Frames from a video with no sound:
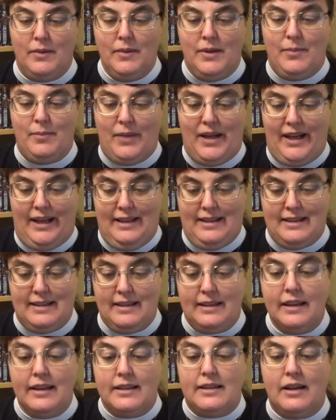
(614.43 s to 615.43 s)
But it's
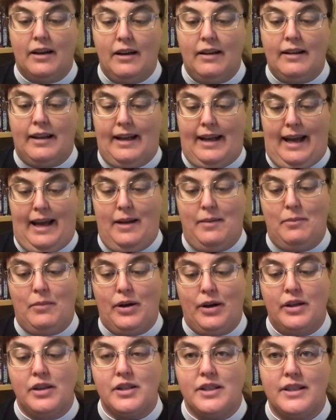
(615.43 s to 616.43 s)
dull at Aunt
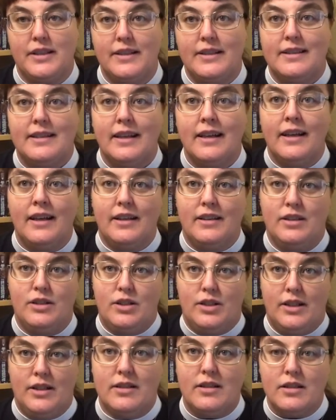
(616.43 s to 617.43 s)
March's, and
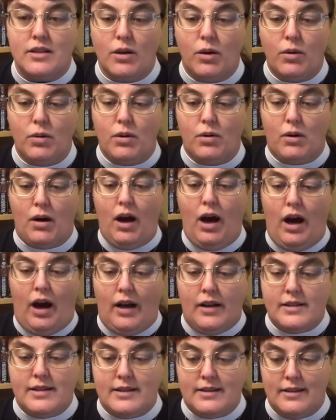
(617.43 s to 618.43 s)
she is so
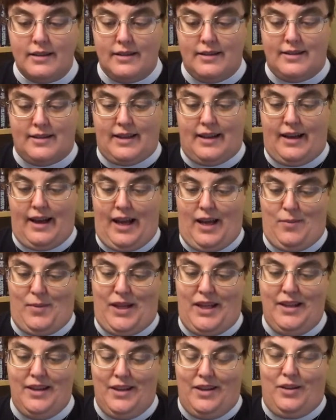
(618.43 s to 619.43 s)
cross, said
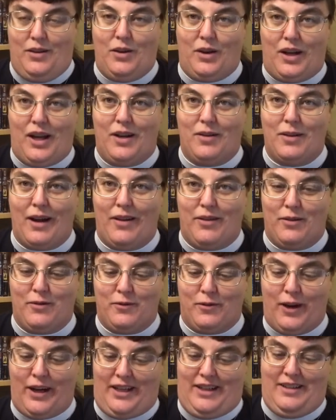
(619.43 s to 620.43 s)
Amy, looking rather
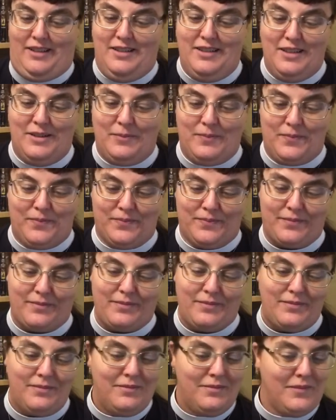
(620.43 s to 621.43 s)
frightened.
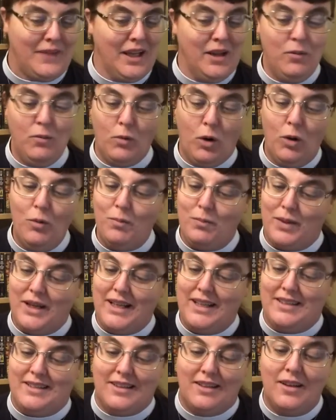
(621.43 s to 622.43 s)
It won't be
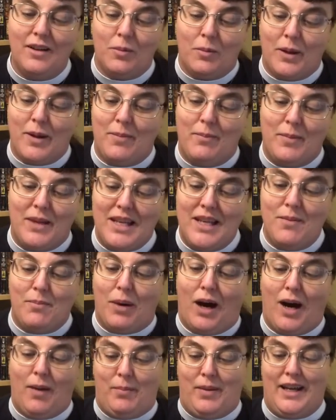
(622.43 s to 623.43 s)
dull with me
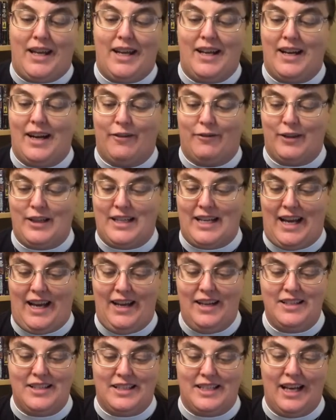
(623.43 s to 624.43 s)
popping in every day
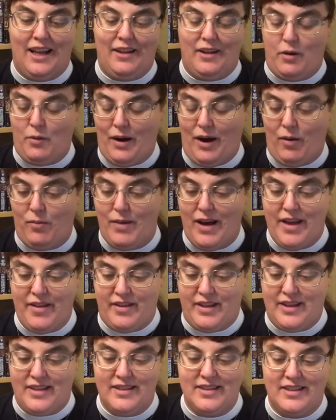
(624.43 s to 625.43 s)
to tell you how Beth
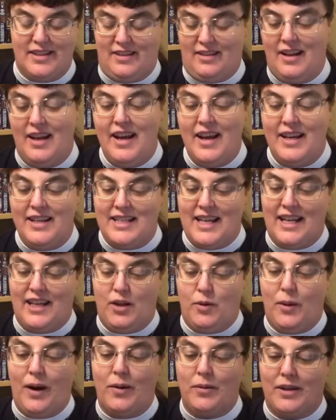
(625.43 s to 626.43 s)
is and take
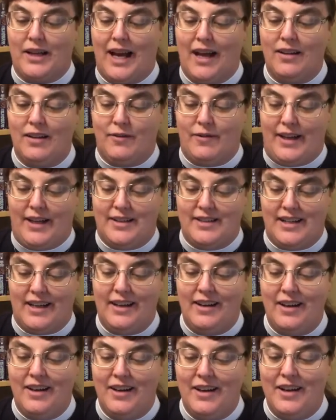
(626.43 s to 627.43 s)
you out
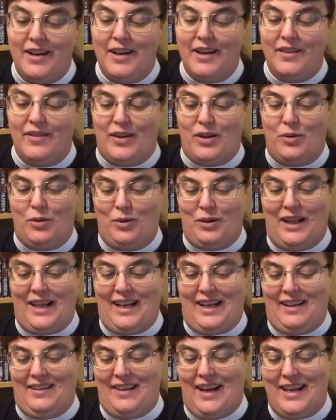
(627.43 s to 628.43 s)
gallivanting. The old
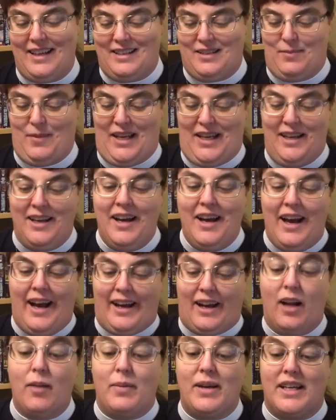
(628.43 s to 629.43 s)
lady likes me, and
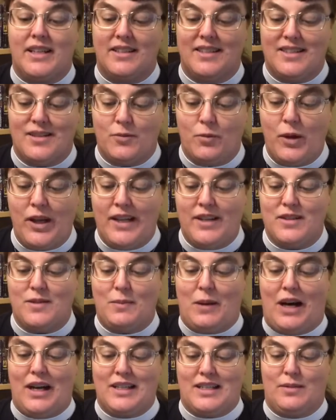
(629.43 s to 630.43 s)
I'll be as sweet as
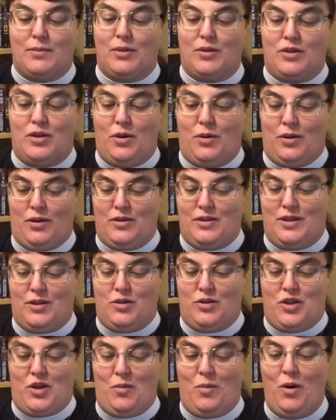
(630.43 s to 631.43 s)
possible to her so
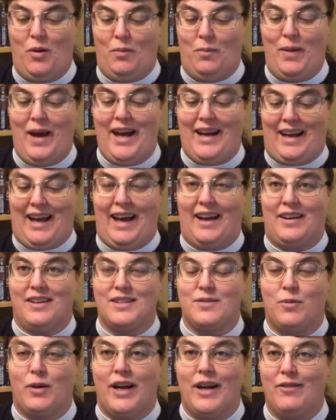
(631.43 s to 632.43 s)
she won't peck at us
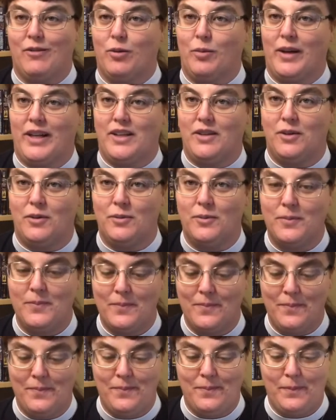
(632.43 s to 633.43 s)
whatever we do.
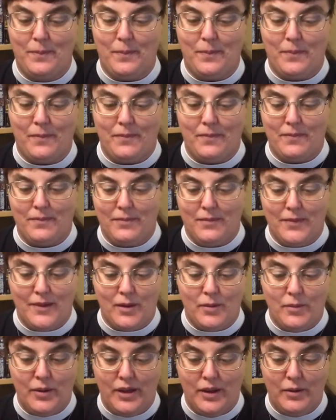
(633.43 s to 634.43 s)

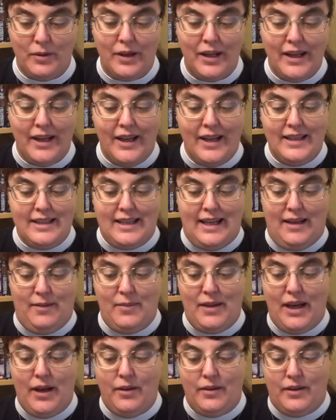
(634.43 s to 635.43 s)
Will you take me
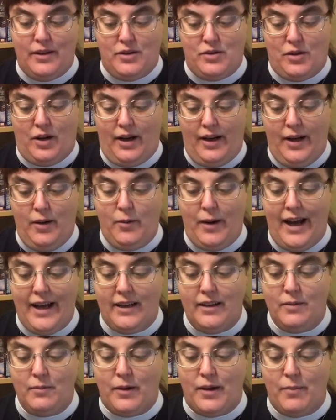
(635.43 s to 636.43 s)
out in the trotting
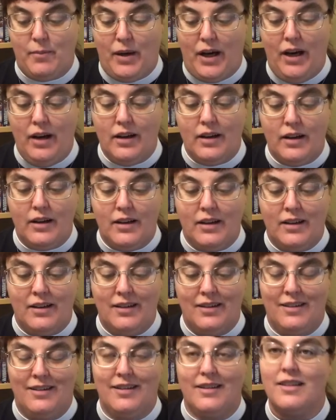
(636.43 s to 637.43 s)
wagon with Puck?
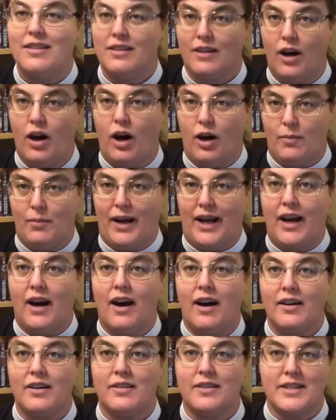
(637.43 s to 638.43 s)
On my
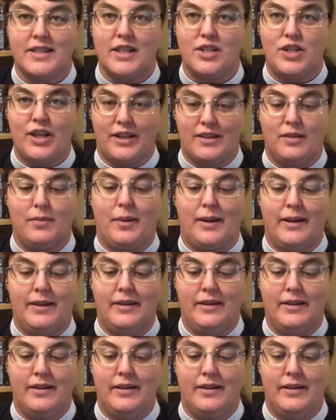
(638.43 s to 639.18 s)
honor as a gentleman.